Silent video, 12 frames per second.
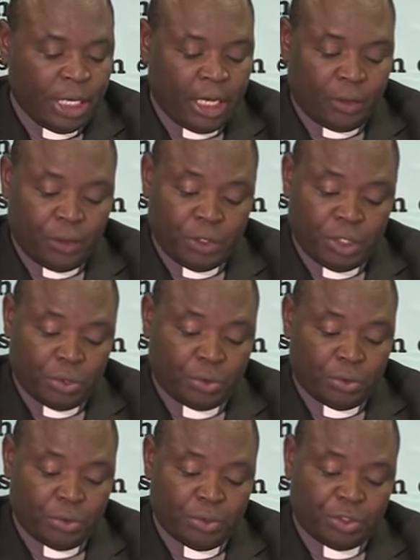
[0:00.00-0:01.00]
According
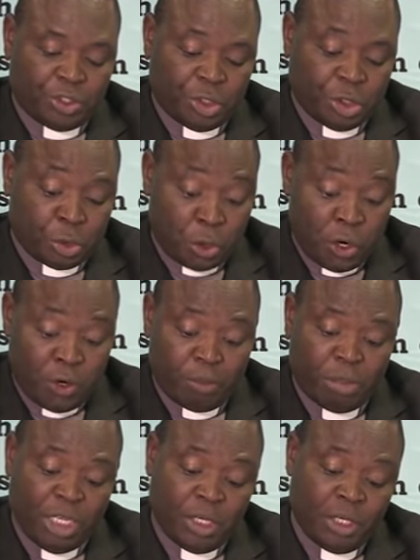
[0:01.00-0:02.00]
to
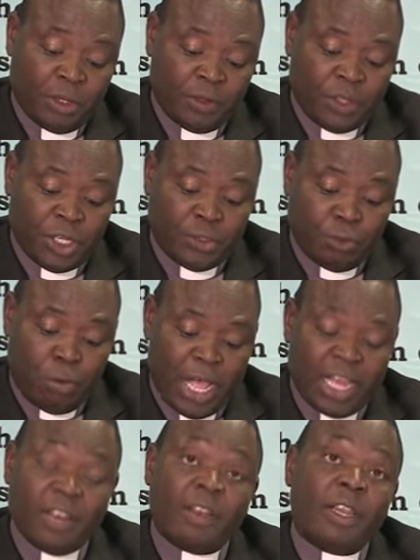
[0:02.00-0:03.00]
Deuteronomy
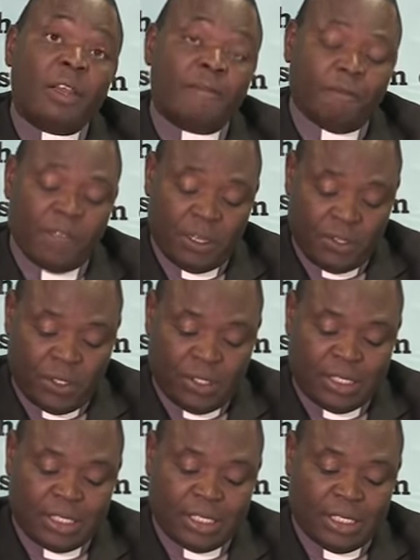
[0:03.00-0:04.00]
31,
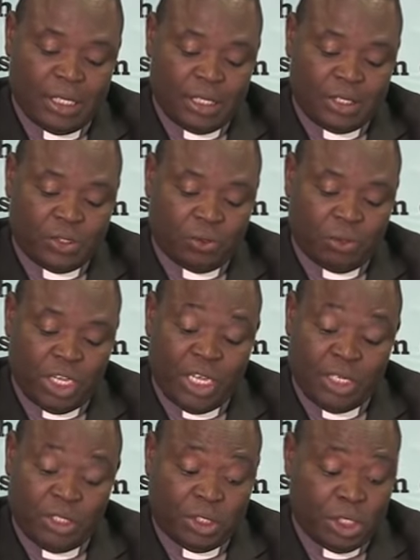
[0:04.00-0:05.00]
verses 6 to
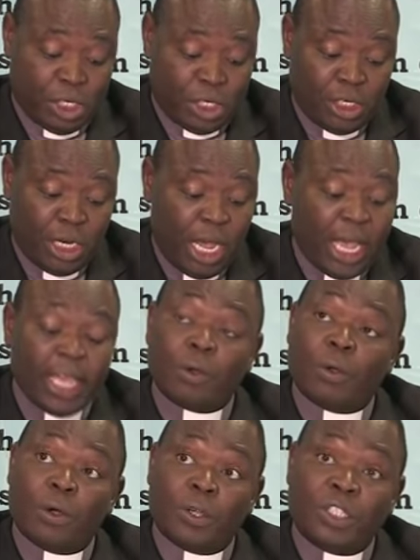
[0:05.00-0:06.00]
18, I
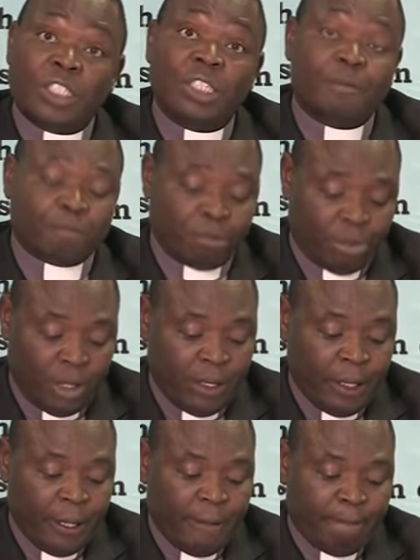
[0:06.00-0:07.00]
quote,
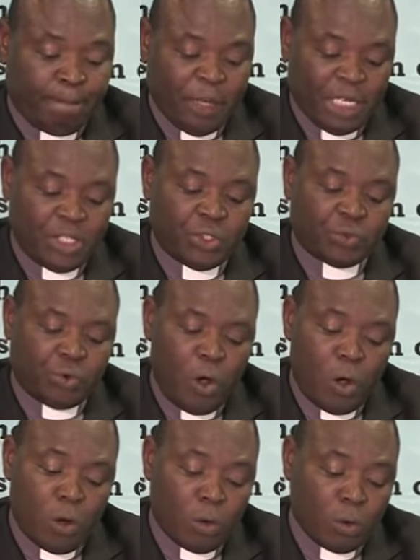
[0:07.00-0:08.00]
"Be
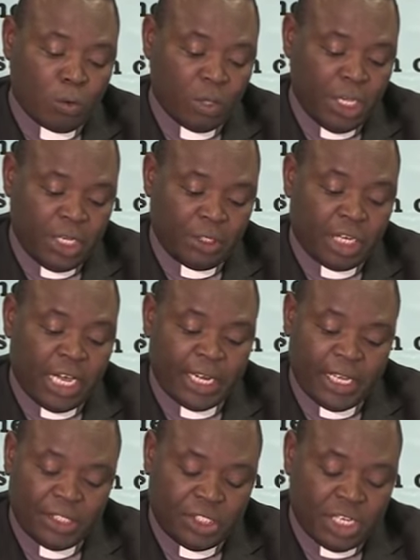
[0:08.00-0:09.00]
strong and
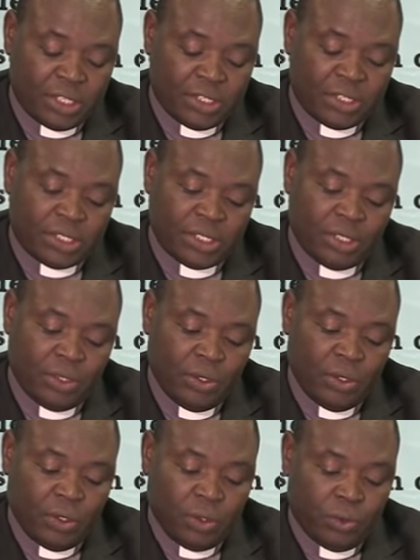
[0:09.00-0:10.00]
courageous.
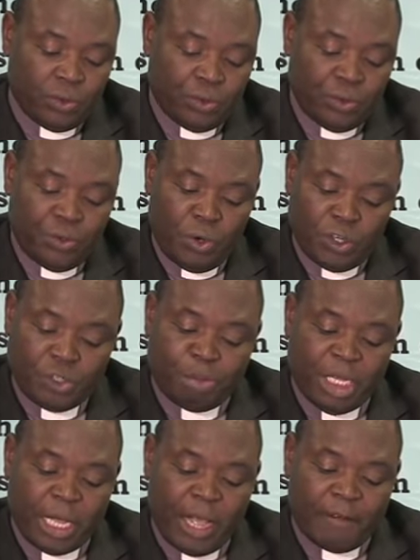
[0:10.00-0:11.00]
Do
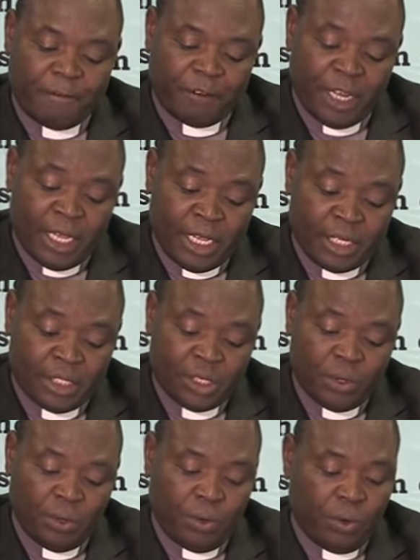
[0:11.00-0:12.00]
not be
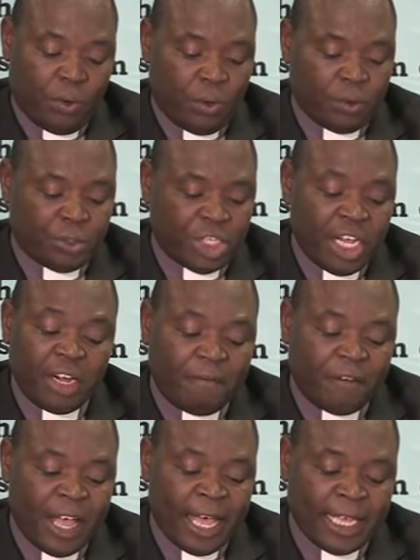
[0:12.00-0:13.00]
afraid or
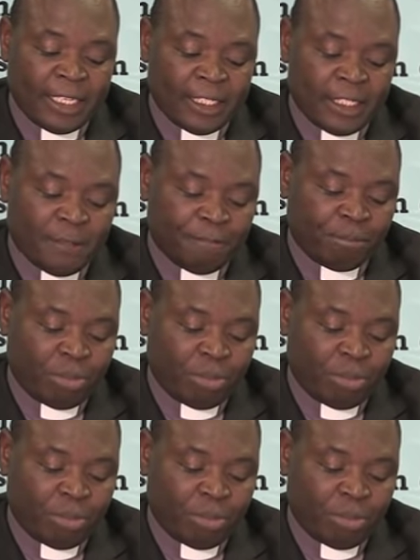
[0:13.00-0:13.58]
terrified